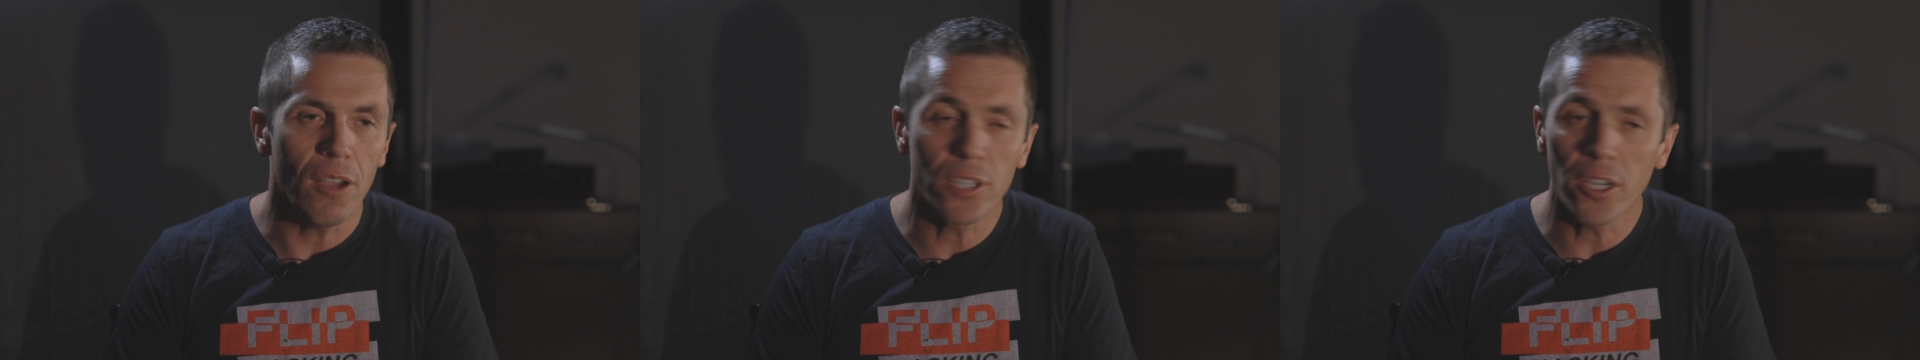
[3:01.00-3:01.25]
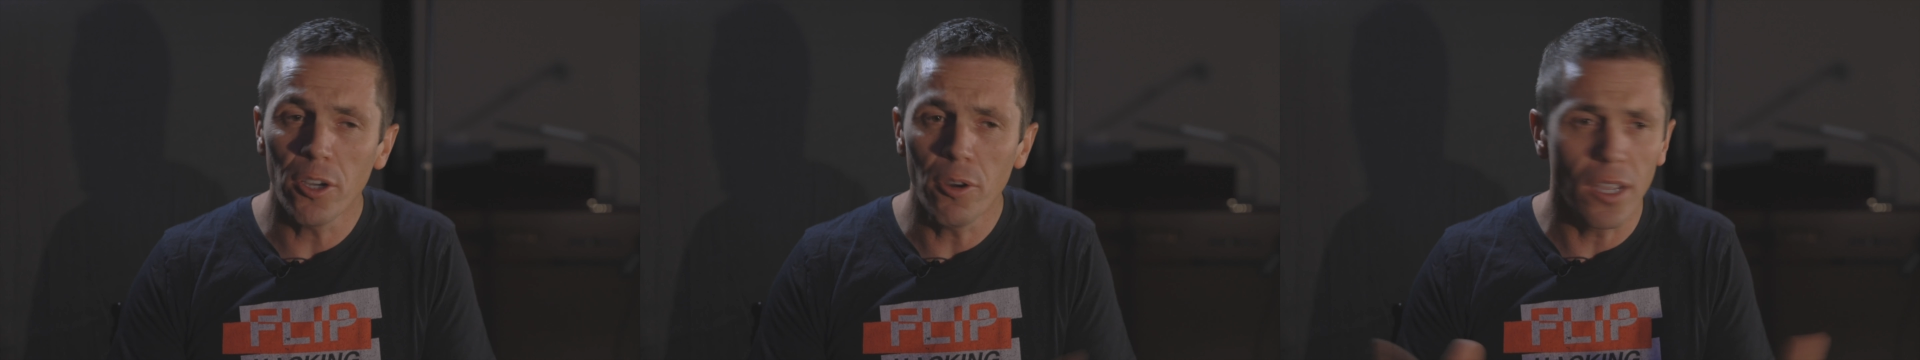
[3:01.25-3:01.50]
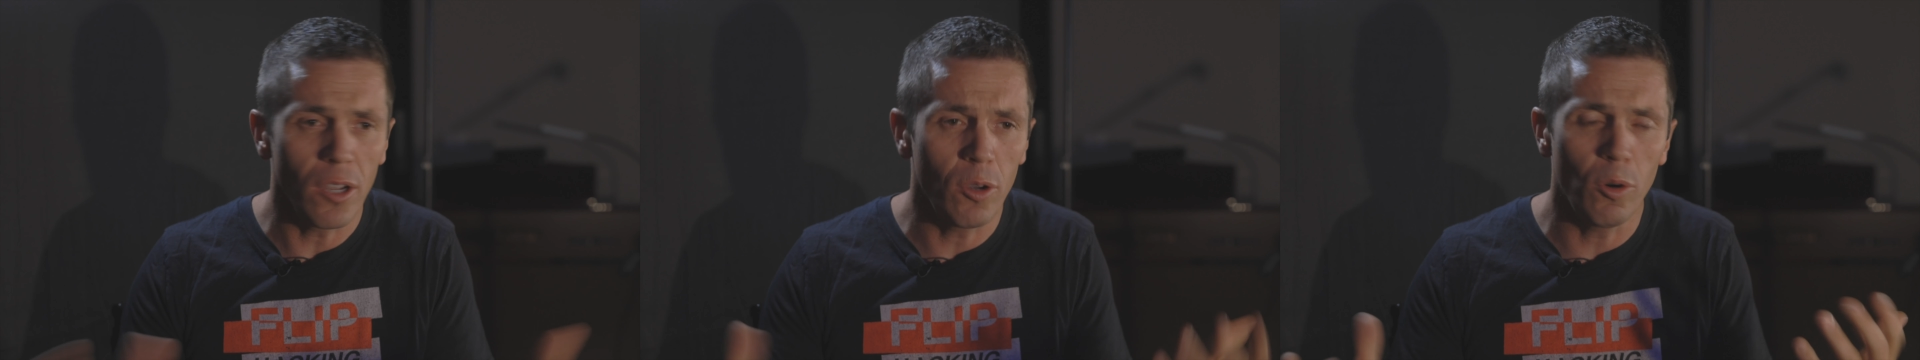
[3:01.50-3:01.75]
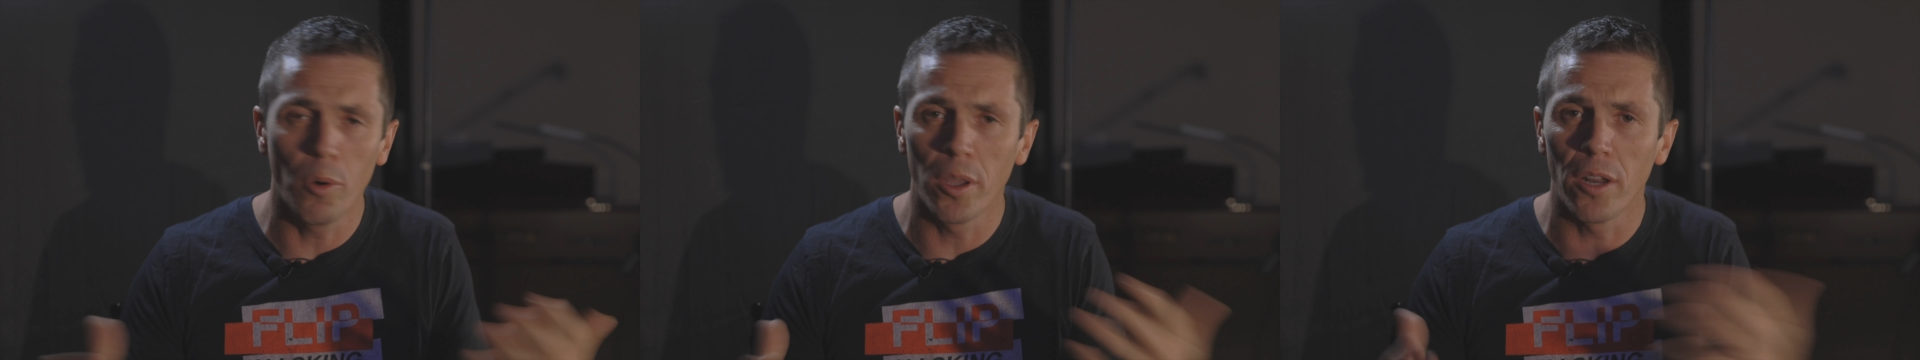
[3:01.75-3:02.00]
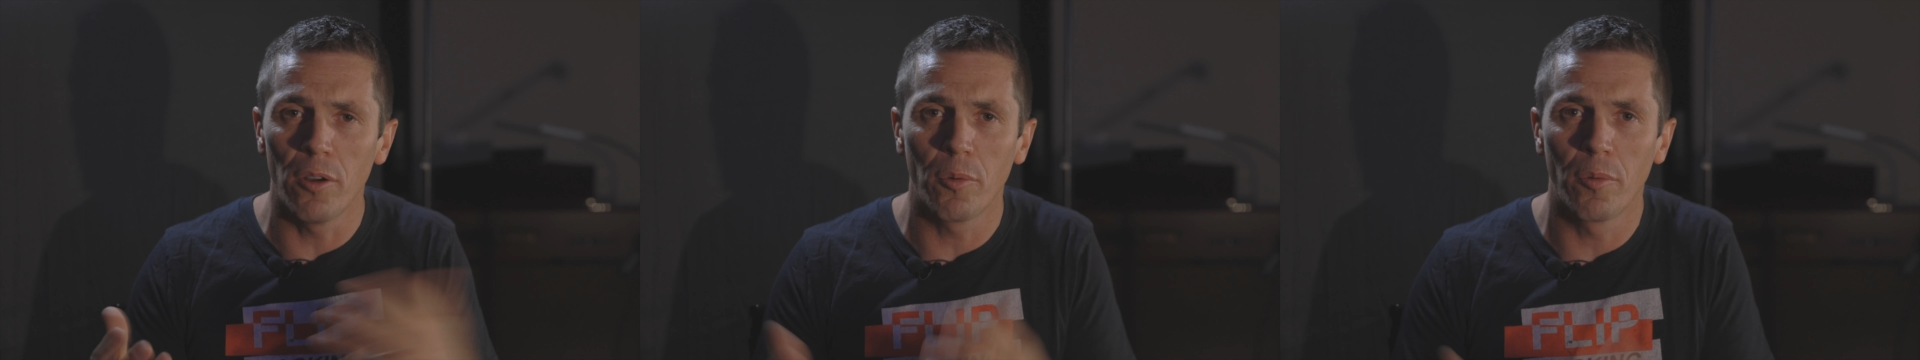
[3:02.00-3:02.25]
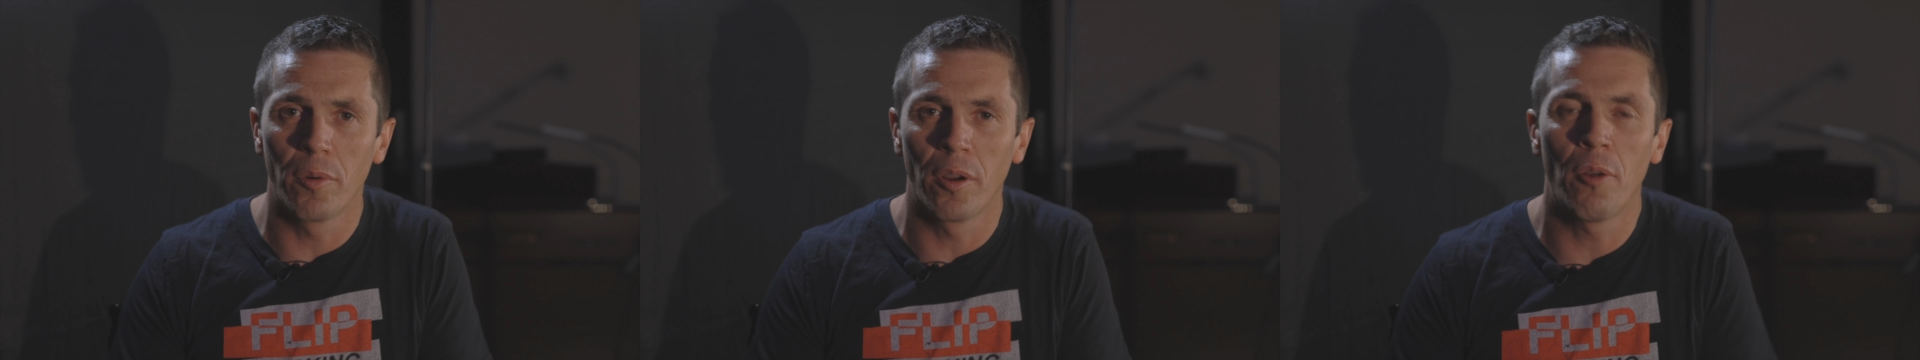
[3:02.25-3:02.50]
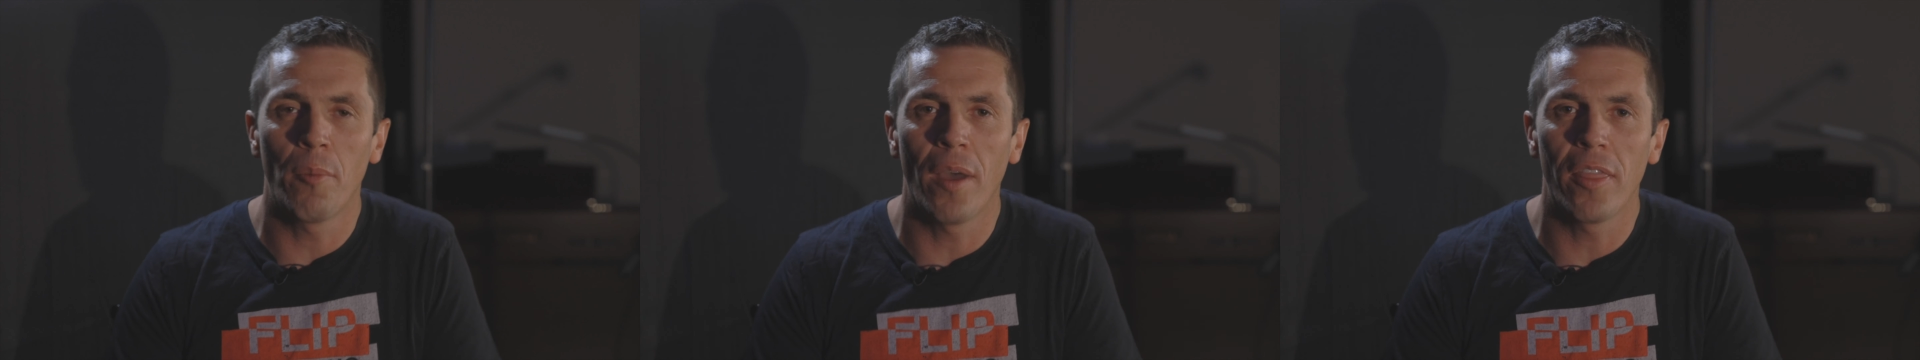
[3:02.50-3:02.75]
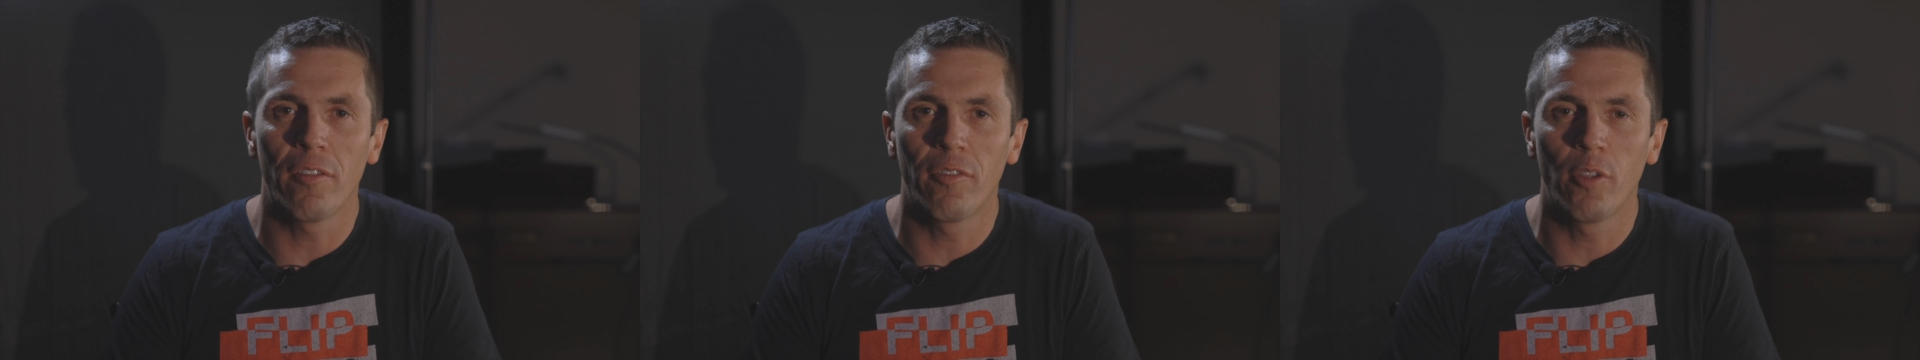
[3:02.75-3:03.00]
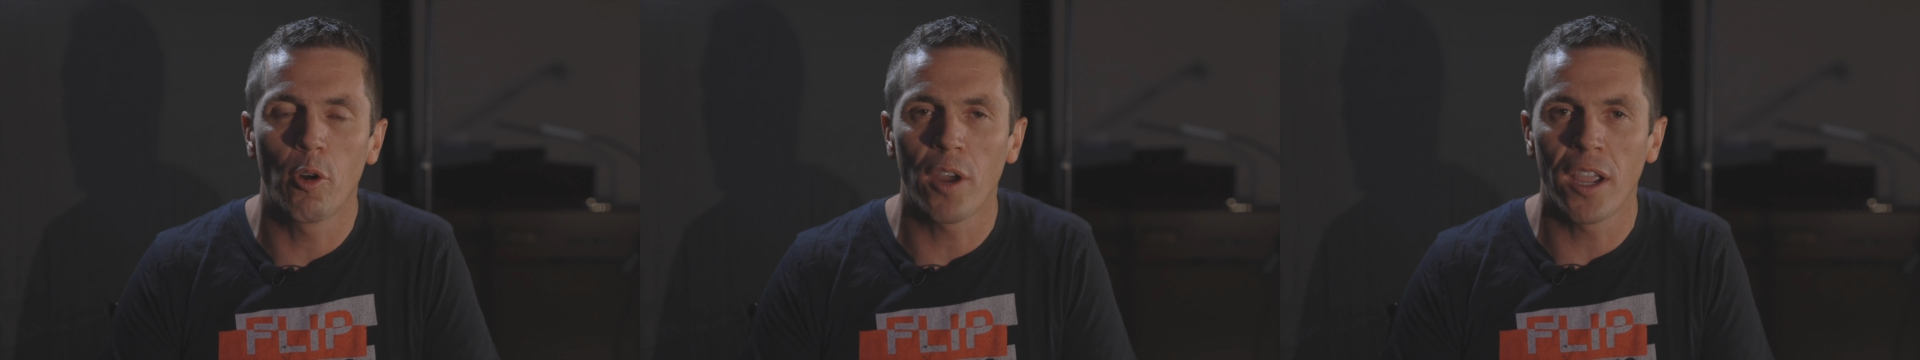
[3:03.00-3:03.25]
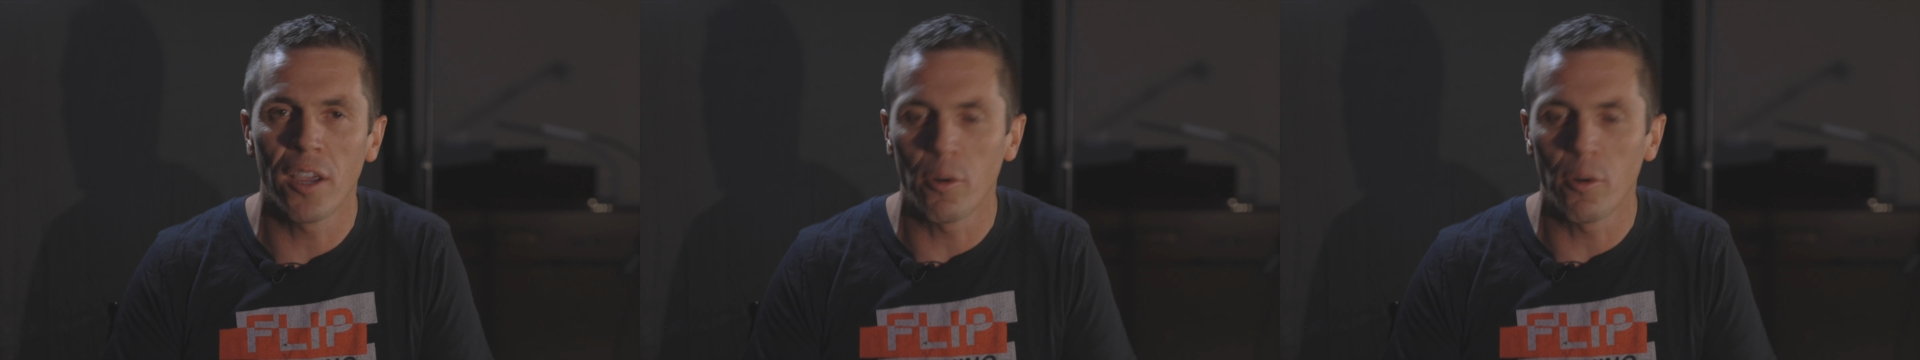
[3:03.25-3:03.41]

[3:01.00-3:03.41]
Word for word: I was like, okay, cool. We don't mind the flooring.